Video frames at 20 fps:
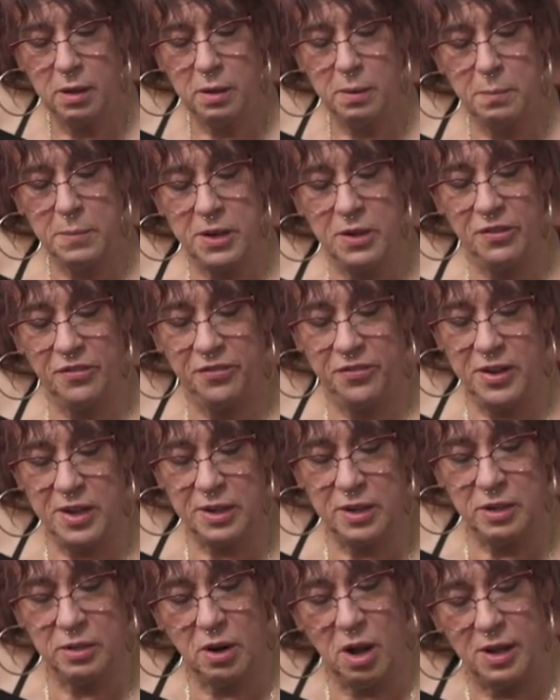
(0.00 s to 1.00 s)
middle
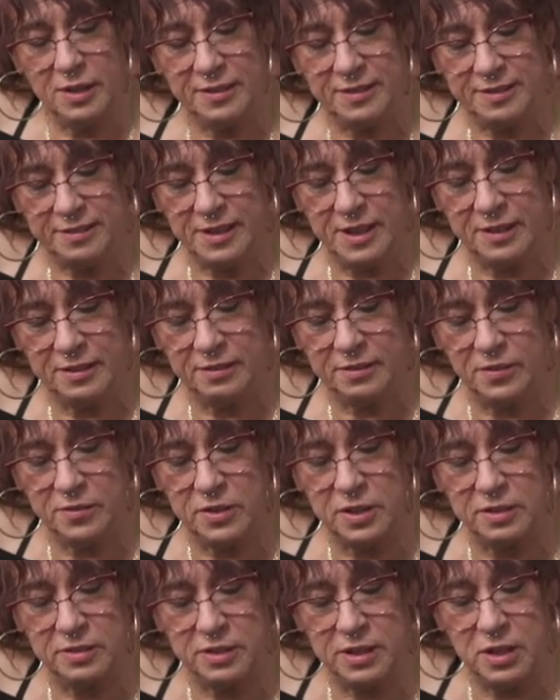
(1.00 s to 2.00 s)
finger on 6th of
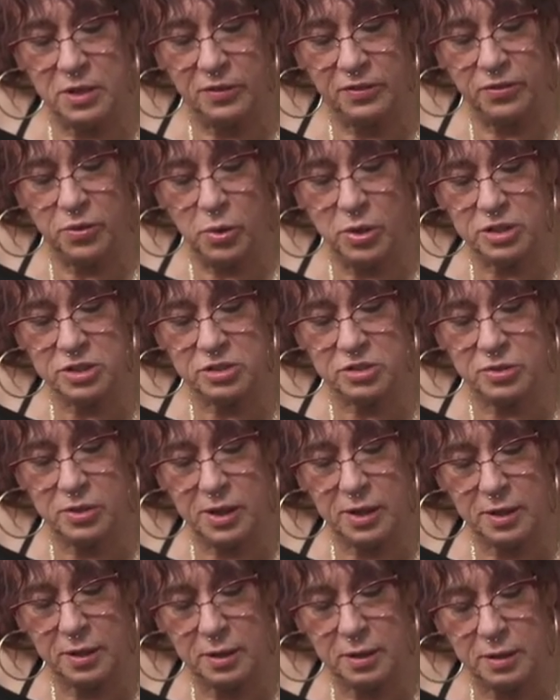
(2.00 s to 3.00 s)
the D or 4th
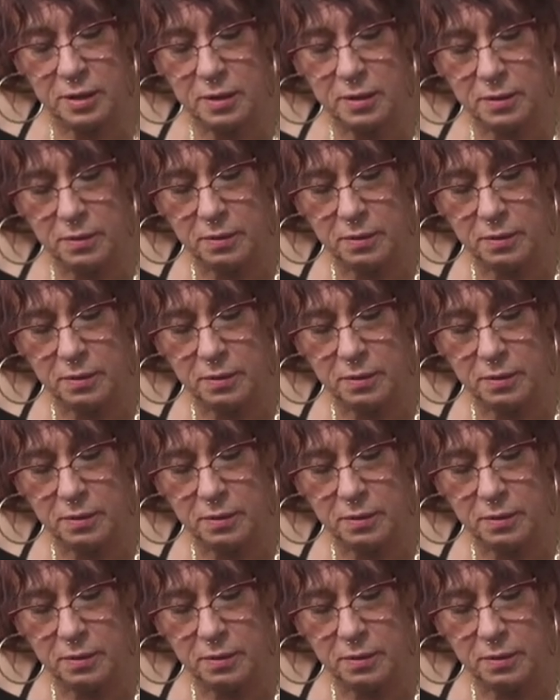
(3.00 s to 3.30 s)
string,